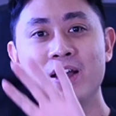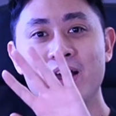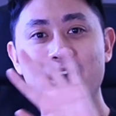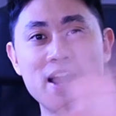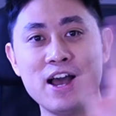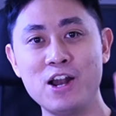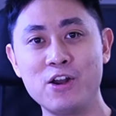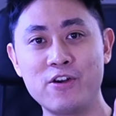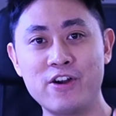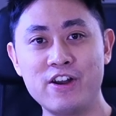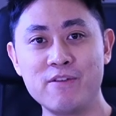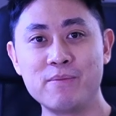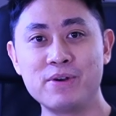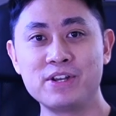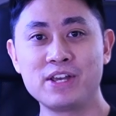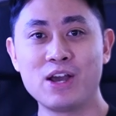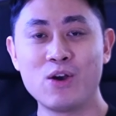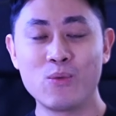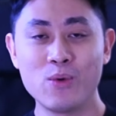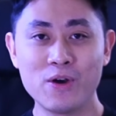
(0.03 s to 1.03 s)
Hello
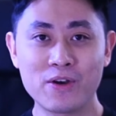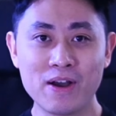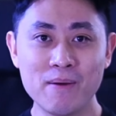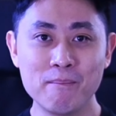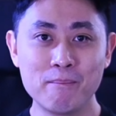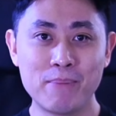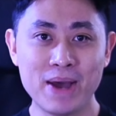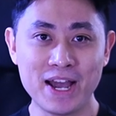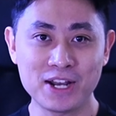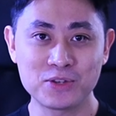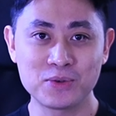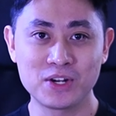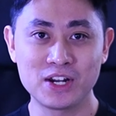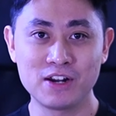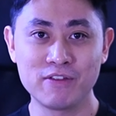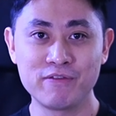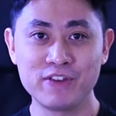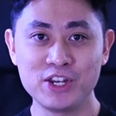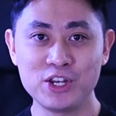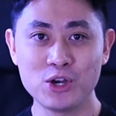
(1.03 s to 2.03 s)
everybody and welcome back to
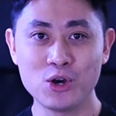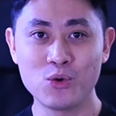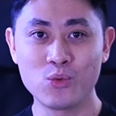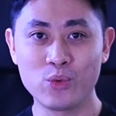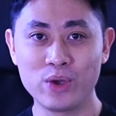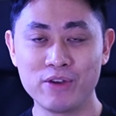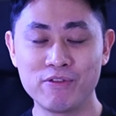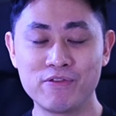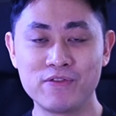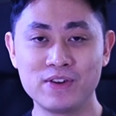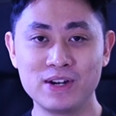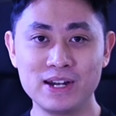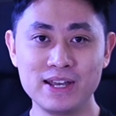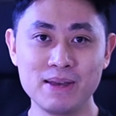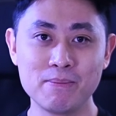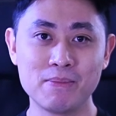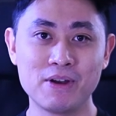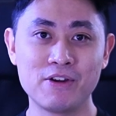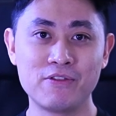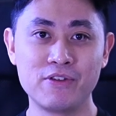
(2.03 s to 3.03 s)
another video with
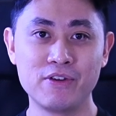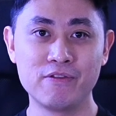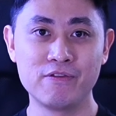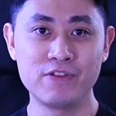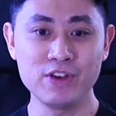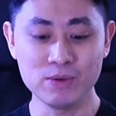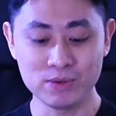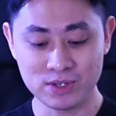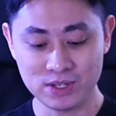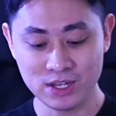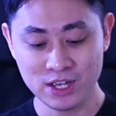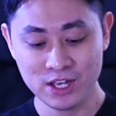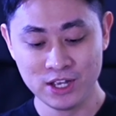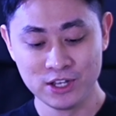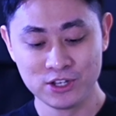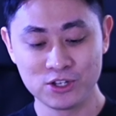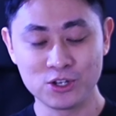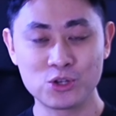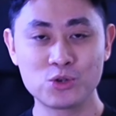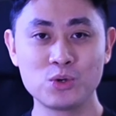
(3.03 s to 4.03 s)
Lim Reviews.
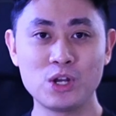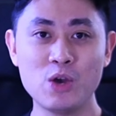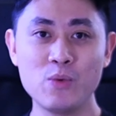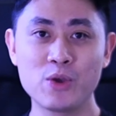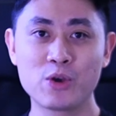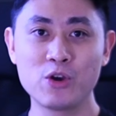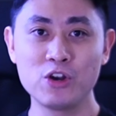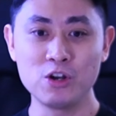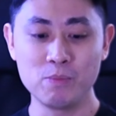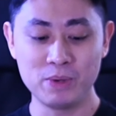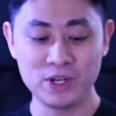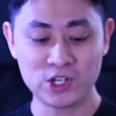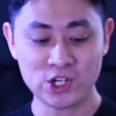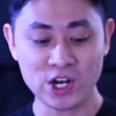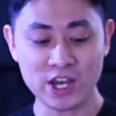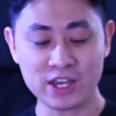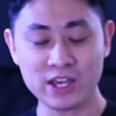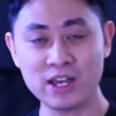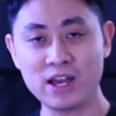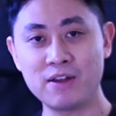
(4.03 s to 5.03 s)
So today we're going to be
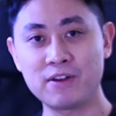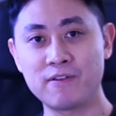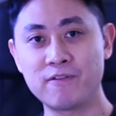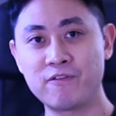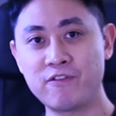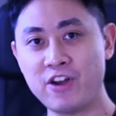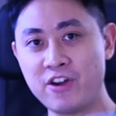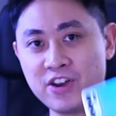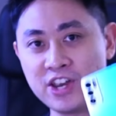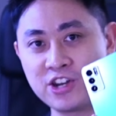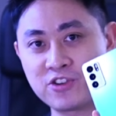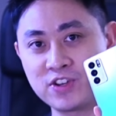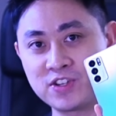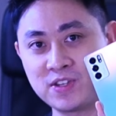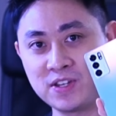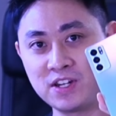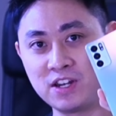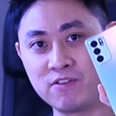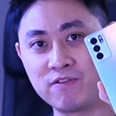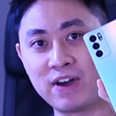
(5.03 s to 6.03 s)
checking out a very
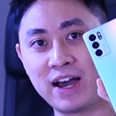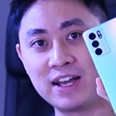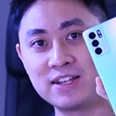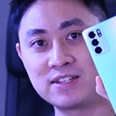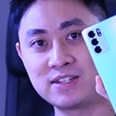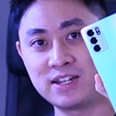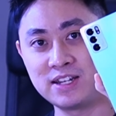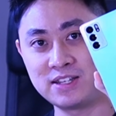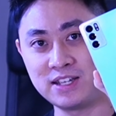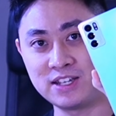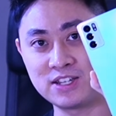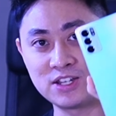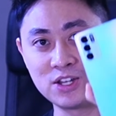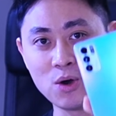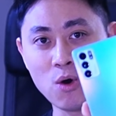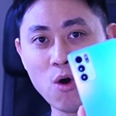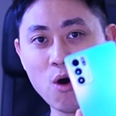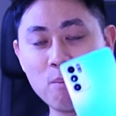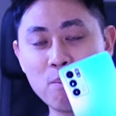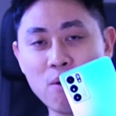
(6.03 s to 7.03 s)
interesting device. This is the
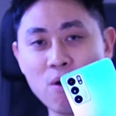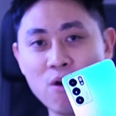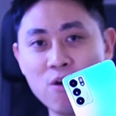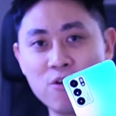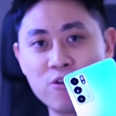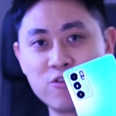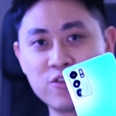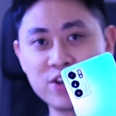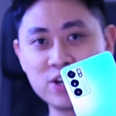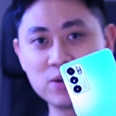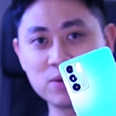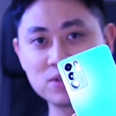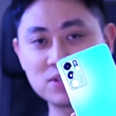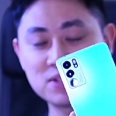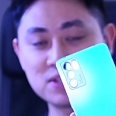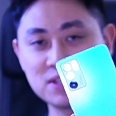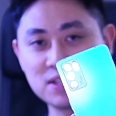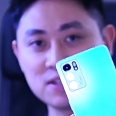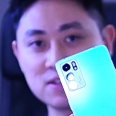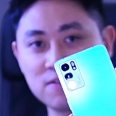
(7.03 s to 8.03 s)
OPPO
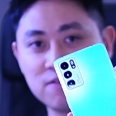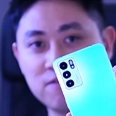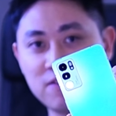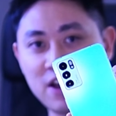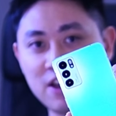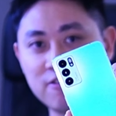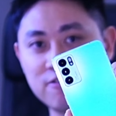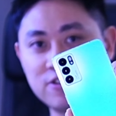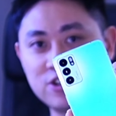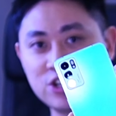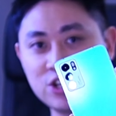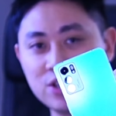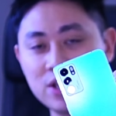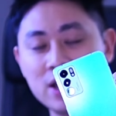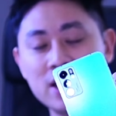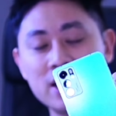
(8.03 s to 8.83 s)
Reno6 5G.